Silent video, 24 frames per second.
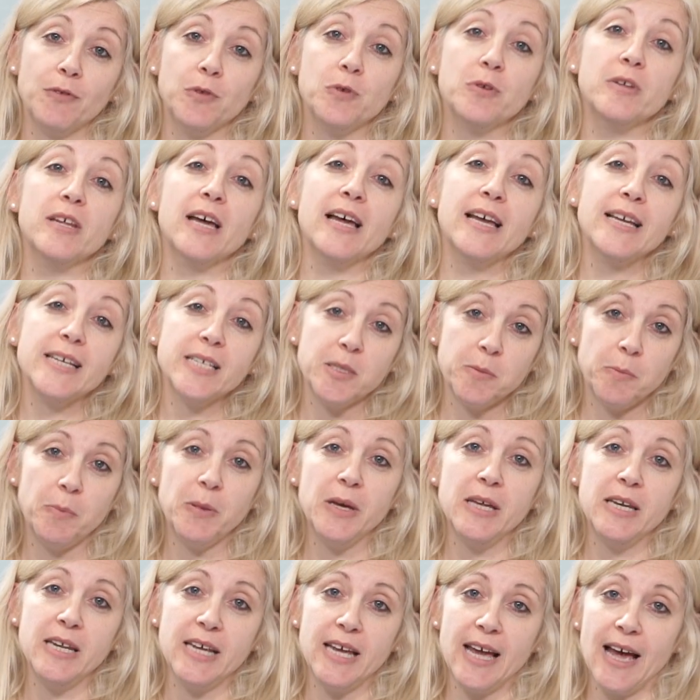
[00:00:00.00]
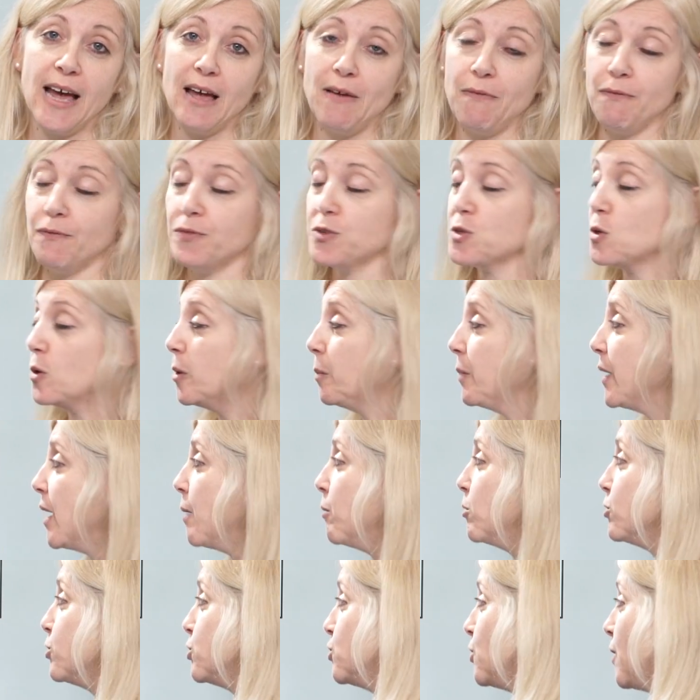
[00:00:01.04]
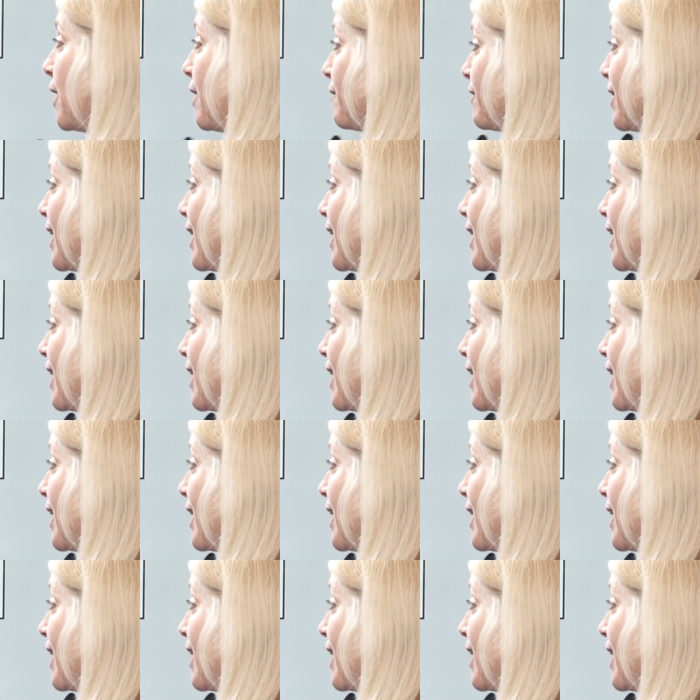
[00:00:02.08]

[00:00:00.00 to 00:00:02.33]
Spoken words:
today's PDF, so you'll be able to have